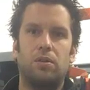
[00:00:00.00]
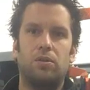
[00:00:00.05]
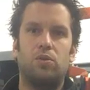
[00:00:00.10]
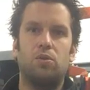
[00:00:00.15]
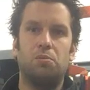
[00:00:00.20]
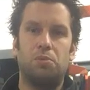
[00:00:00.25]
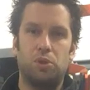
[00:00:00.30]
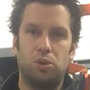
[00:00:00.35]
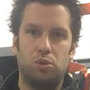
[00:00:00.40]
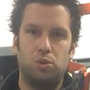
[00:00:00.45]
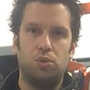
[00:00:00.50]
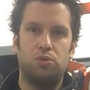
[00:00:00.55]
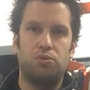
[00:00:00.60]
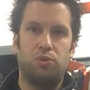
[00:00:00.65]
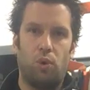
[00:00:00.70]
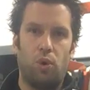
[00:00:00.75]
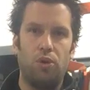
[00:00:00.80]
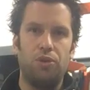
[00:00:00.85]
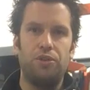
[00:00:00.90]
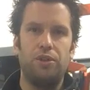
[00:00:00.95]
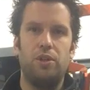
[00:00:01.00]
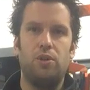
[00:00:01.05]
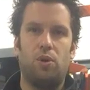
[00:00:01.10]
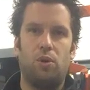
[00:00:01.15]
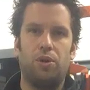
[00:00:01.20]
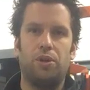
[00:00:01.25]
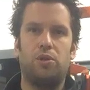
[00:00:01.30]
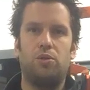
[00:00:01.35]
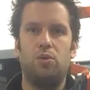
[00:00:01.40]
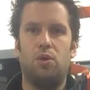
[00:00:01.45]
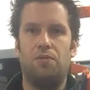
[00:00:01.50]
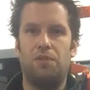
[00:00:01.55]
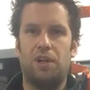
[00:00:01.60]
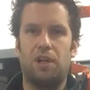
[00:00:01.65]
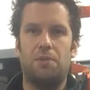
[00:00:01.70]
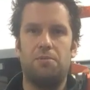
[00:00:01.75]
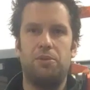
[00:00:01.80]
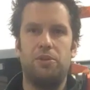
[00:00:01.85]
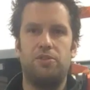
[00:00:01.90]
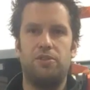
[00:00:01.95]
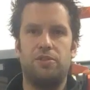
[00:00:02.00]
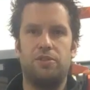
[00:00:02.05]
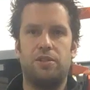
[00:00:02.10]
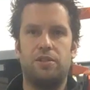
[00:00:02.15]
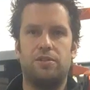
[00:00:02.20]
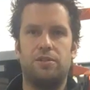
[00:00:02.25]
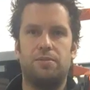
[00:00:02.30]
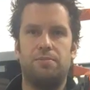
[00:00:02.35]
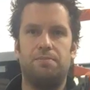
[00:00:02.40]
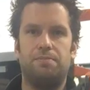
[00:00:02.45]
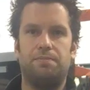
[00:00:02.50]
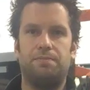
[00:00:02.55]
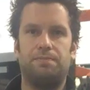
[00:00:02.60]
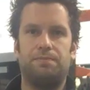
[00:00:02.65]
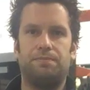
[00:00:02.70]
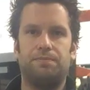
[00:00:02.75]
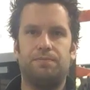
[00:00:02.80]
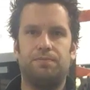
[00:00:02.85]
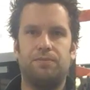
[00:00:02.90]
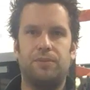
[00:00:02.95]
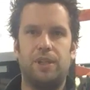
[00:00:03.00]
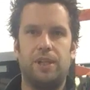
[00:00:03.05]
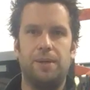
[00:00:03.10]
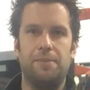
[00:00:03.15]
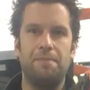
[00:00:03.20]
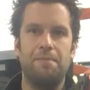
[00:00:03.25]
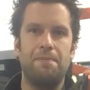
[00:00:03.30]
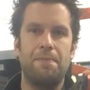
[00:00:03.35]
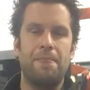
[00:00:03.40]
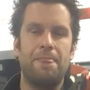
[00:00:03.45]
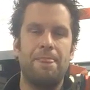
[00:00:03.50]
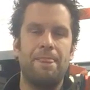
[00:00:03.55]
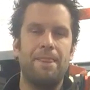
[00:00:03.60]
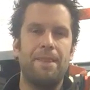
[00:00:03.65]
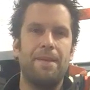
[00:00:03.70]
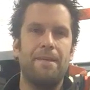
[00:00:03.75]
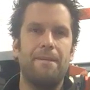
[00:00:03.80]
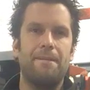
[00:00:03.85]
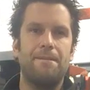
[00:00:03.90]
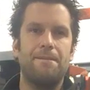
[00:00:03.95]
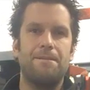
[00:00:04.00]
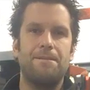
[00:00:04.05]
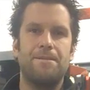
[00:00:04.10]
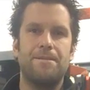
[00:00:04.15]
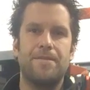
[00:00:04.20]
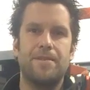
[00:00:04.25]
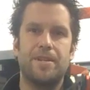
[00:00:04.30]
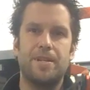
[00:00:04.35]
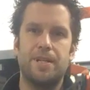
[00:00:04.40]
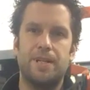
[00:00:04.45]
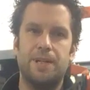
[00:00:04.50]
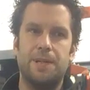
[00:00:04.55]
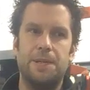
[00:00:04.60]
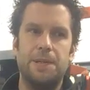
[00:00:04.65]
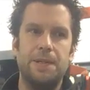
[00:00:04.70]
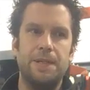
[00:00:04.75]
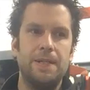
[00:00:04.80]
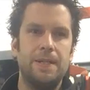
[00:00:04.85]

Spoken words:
to produce force in order to overcome resistance. Yeah? So,